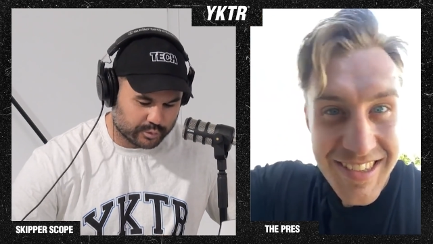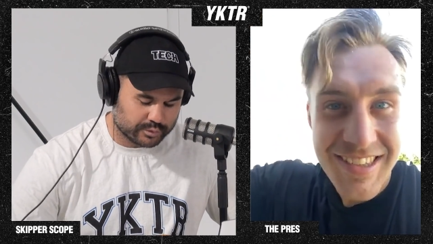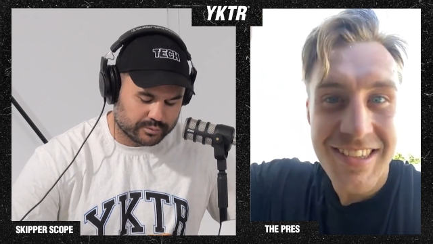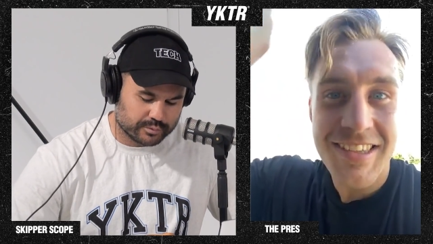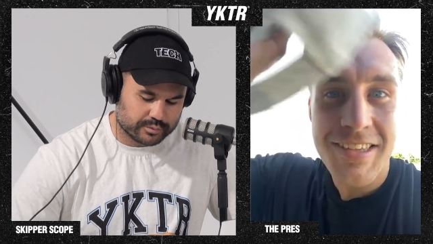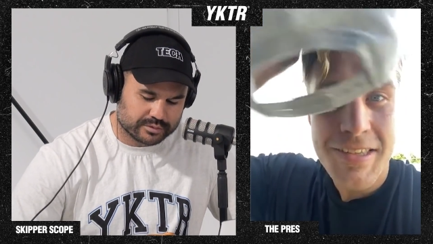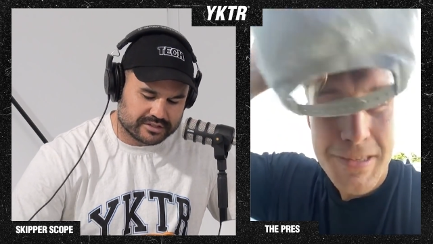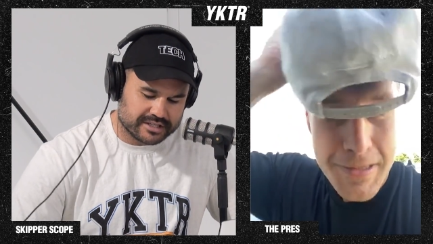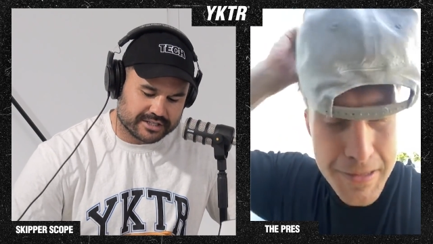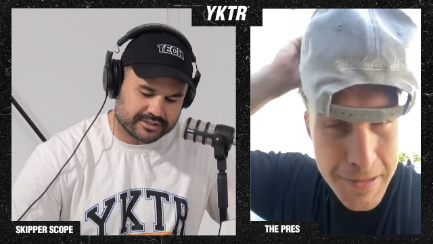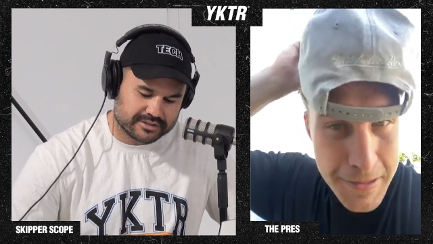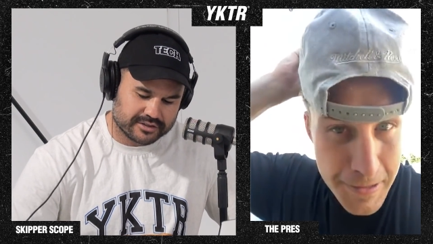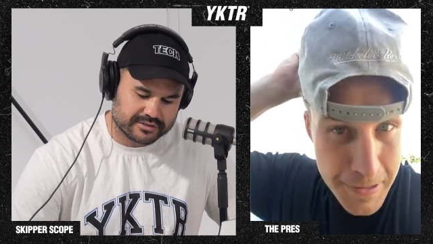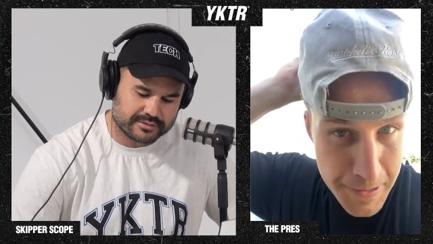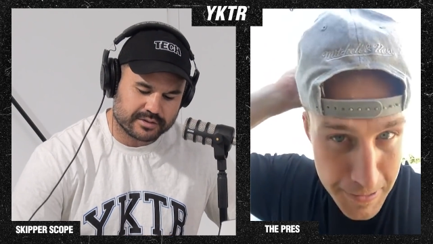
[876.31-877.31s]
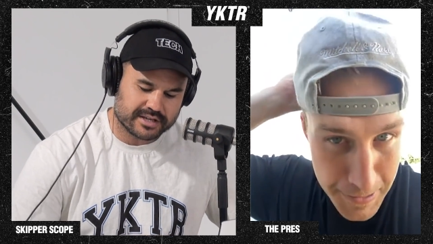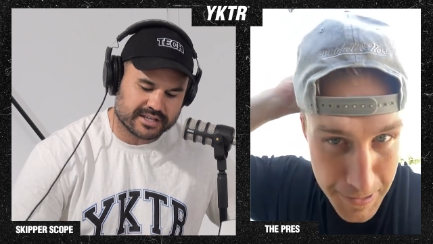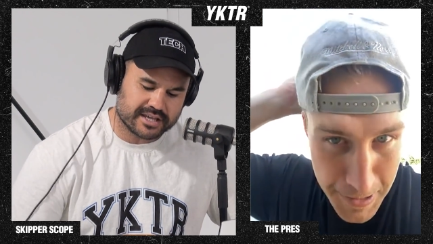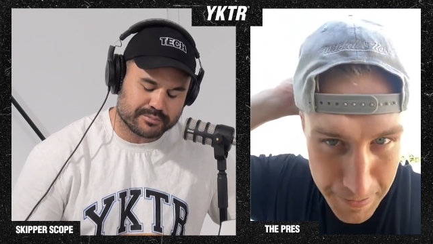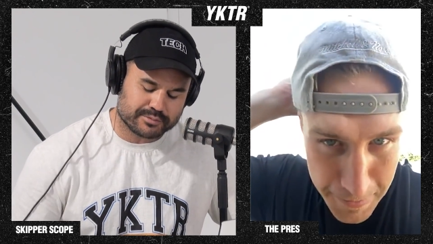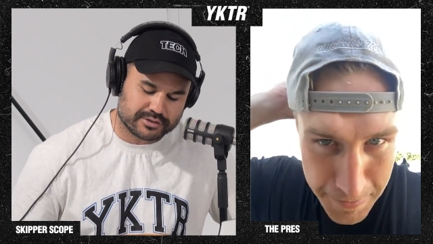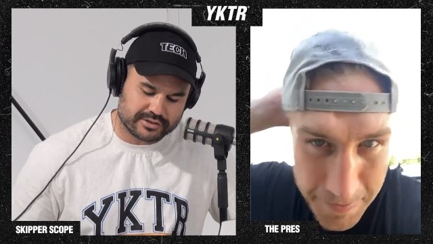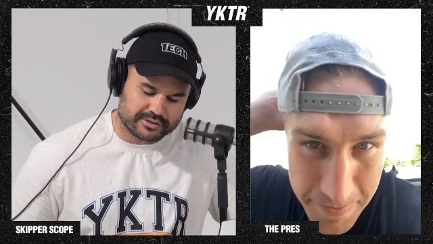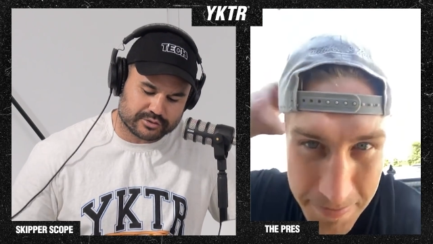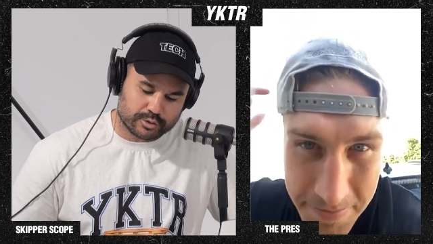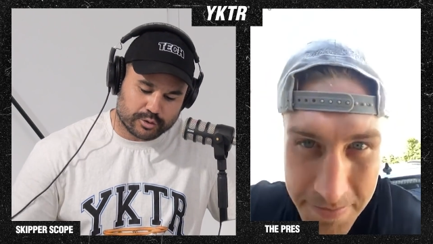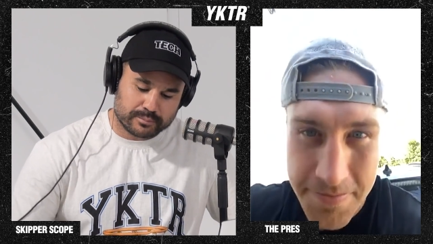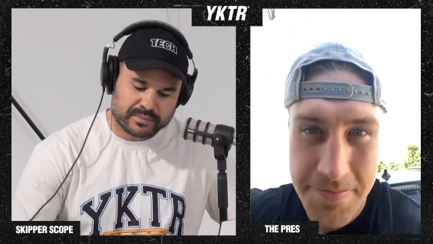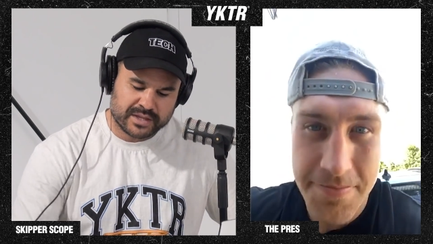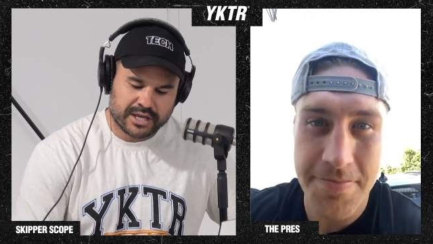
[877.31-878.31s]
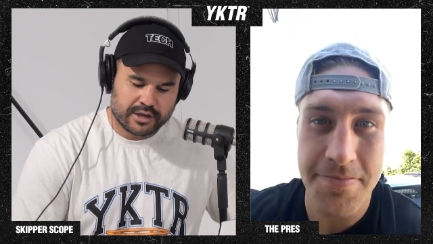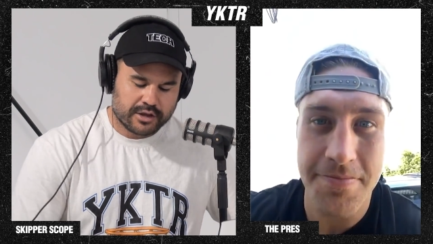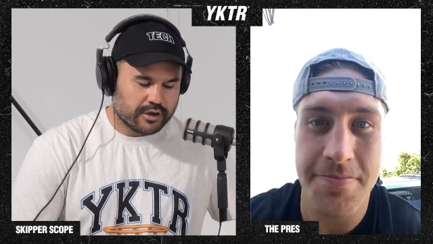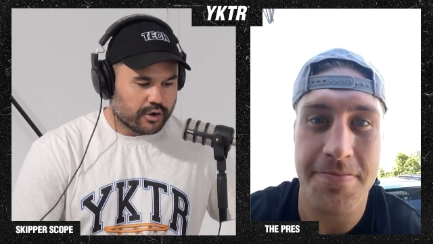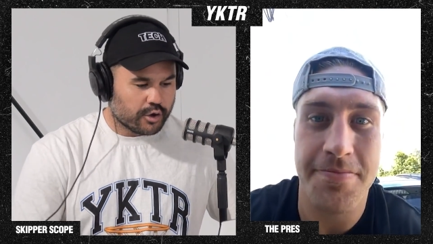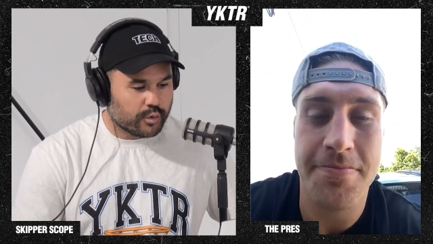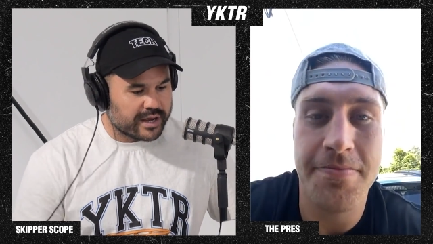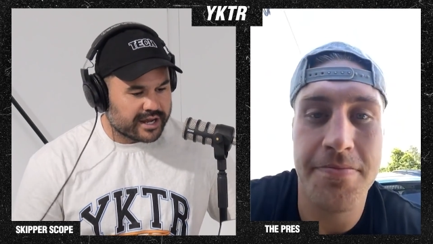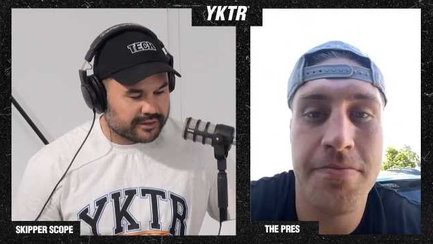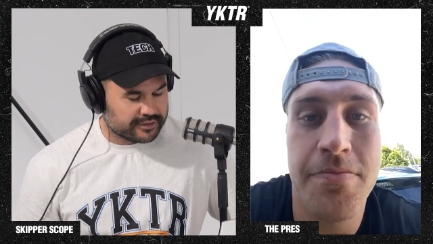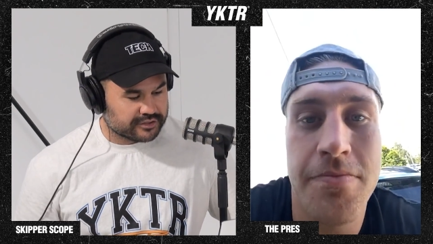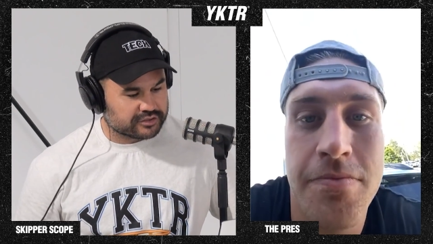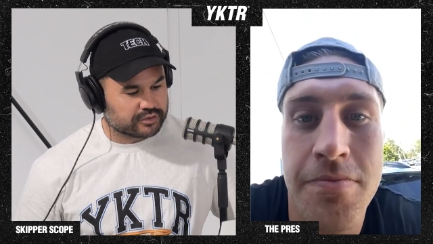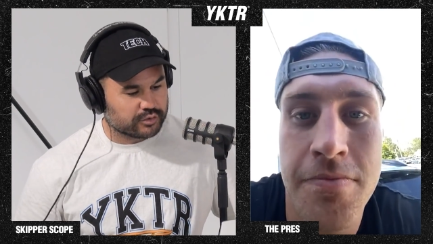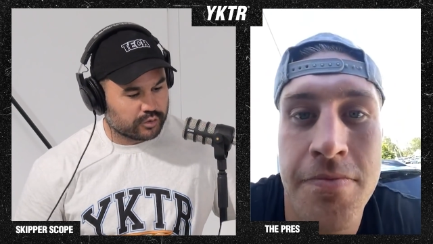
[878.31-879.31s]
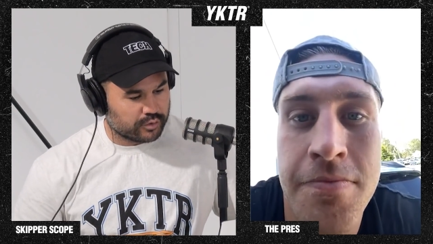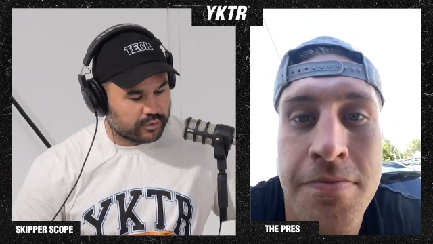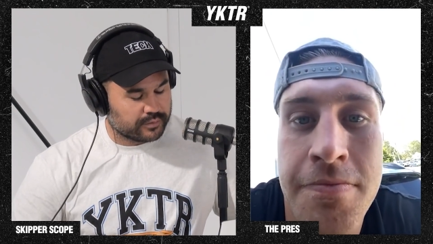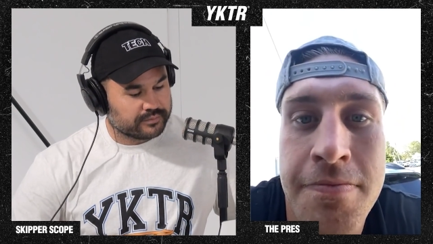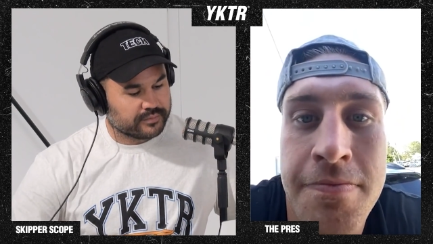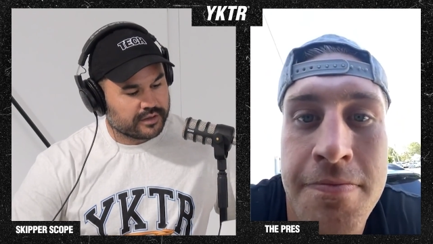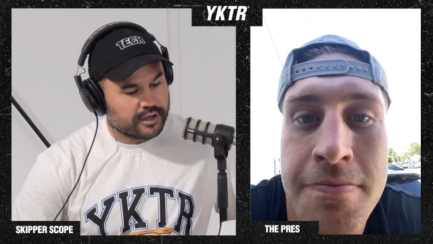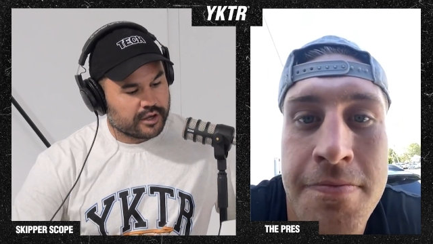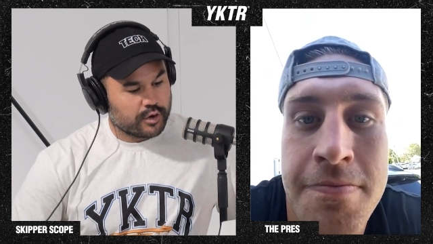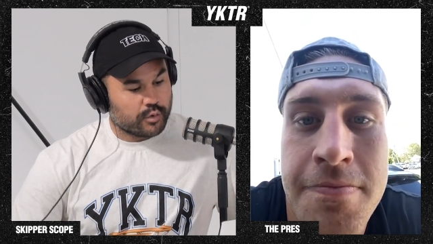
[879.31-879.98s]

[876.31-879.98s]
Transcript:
Speaker 1: We'll, we'll stick it to the yep. keep it to the Storm. Who out of the Storm